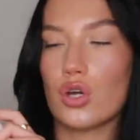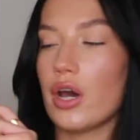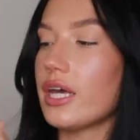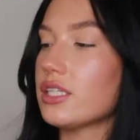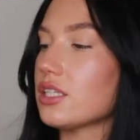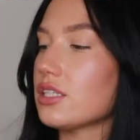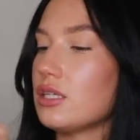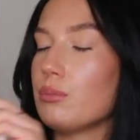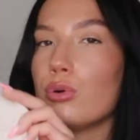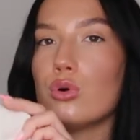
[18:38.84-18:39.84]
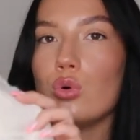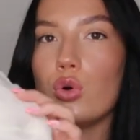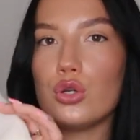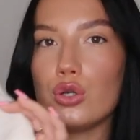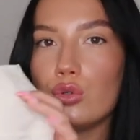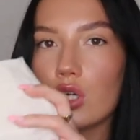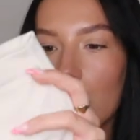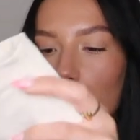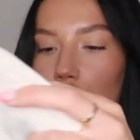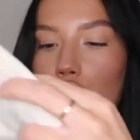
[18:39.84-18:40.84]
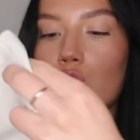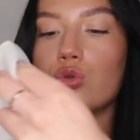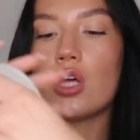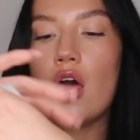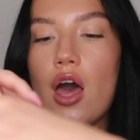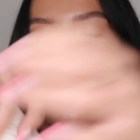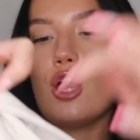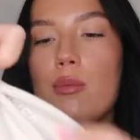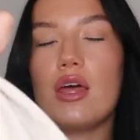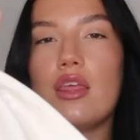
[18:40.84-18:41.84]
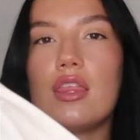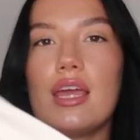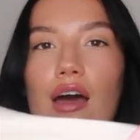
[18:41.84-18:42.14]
nice, simple, nude coloured shorts. Um, and then they